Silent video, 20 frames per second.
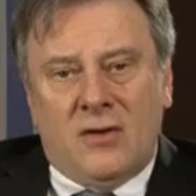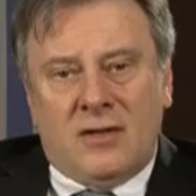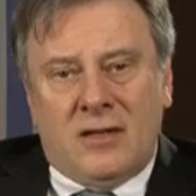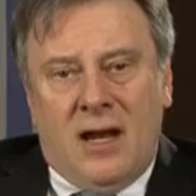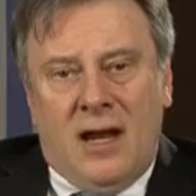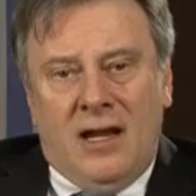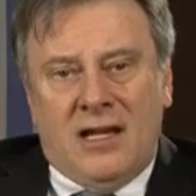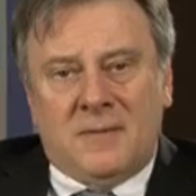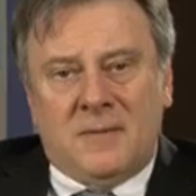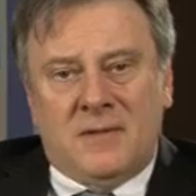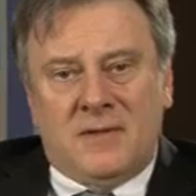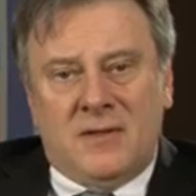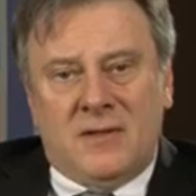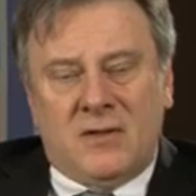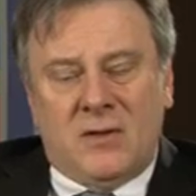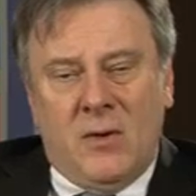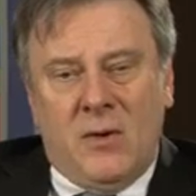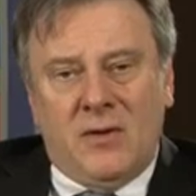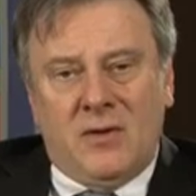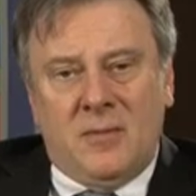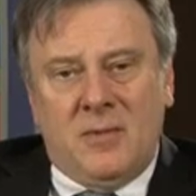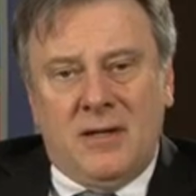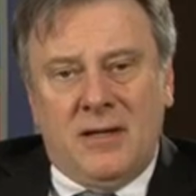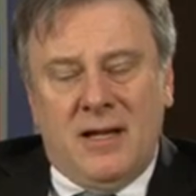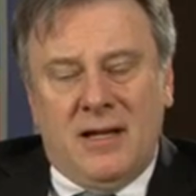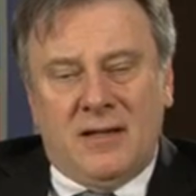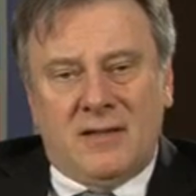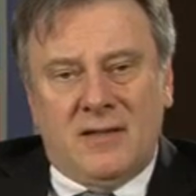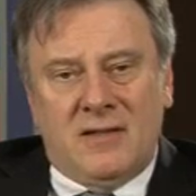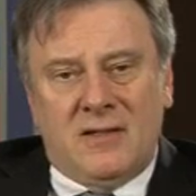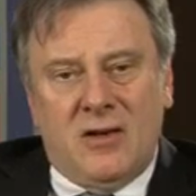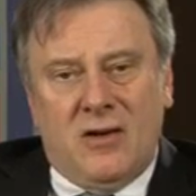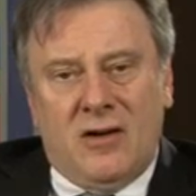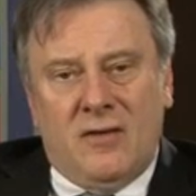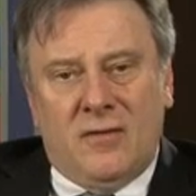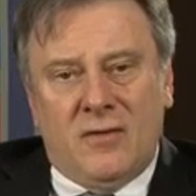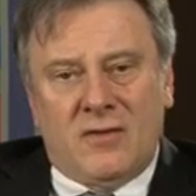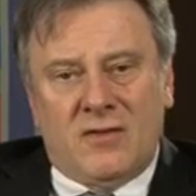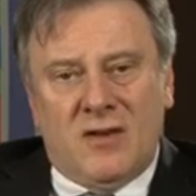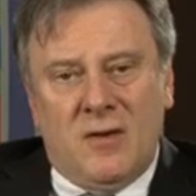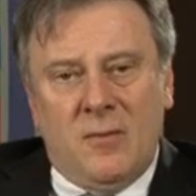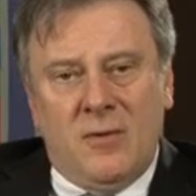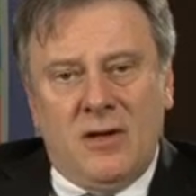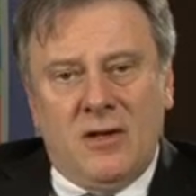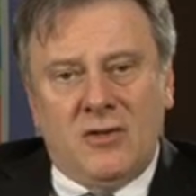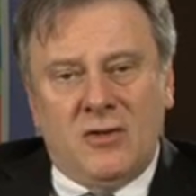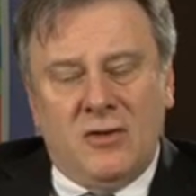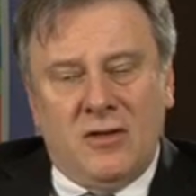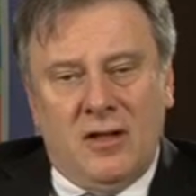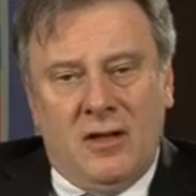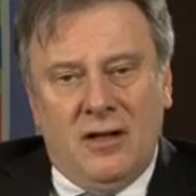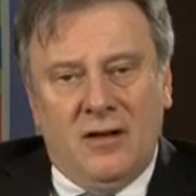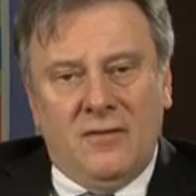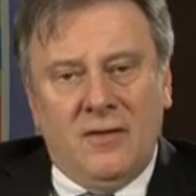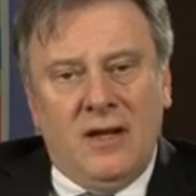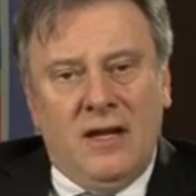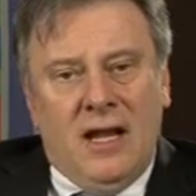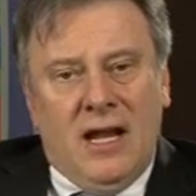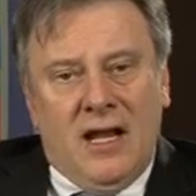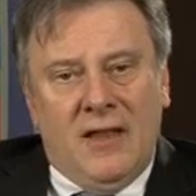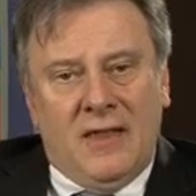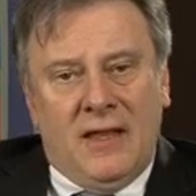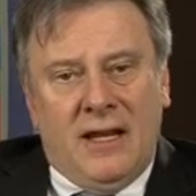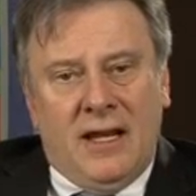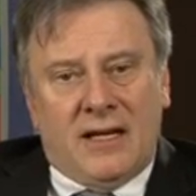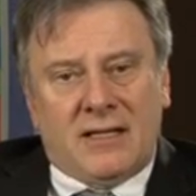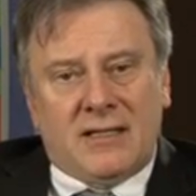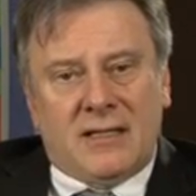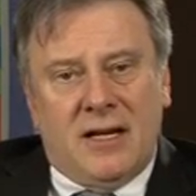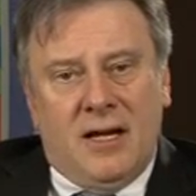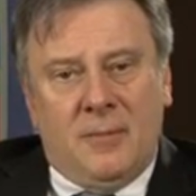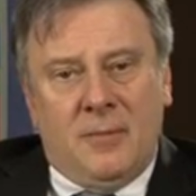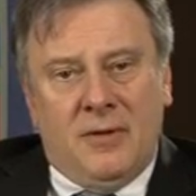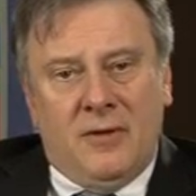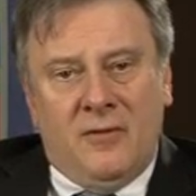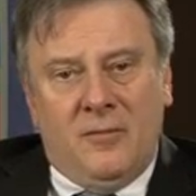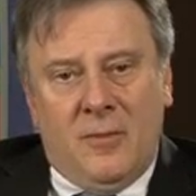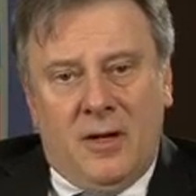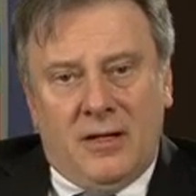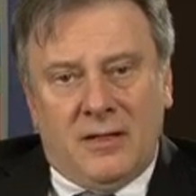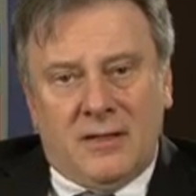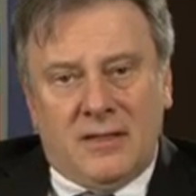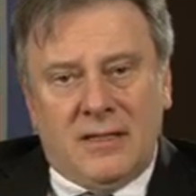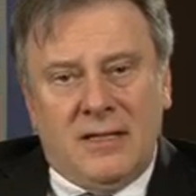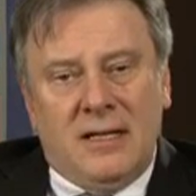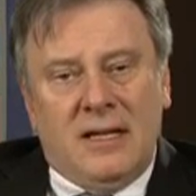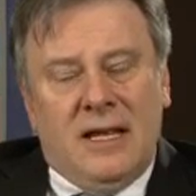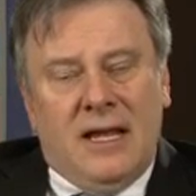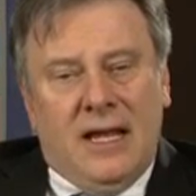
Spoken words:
hospice is going to be necessary for someone in your life in the next couple of months,